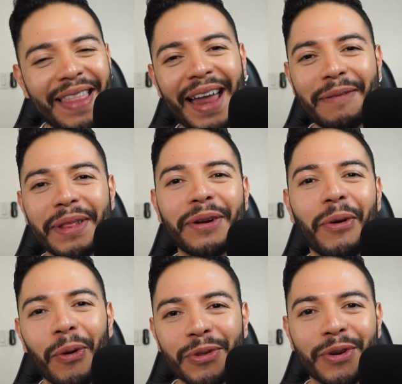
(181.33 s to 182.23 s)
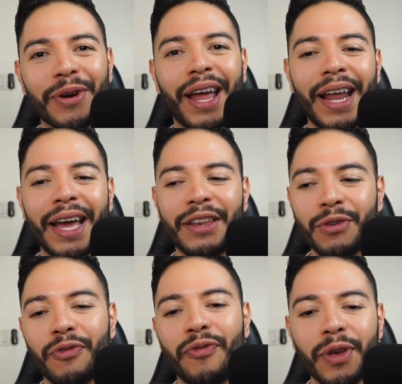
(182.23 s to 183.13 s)
that I'm a little older, and I do
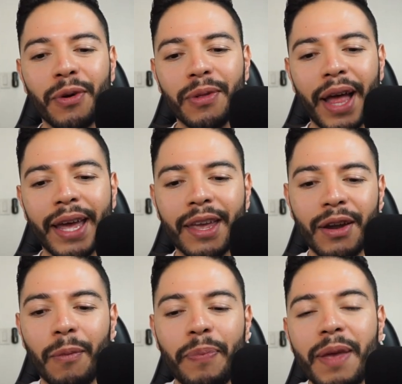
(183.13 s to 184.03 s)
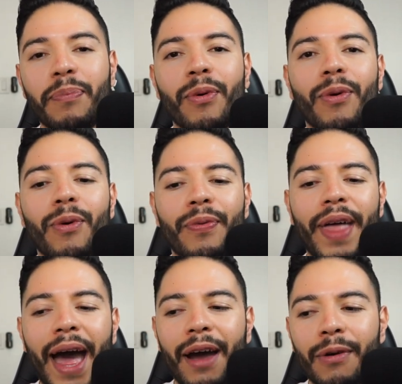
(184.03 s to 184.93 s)
feel like, you know, people
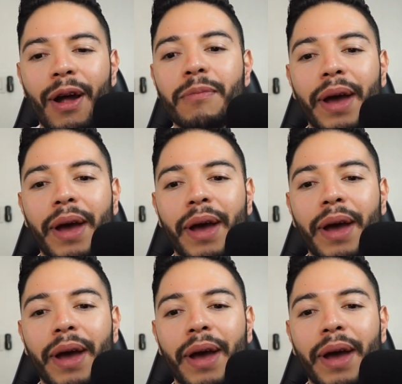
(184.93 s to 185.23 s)
that around my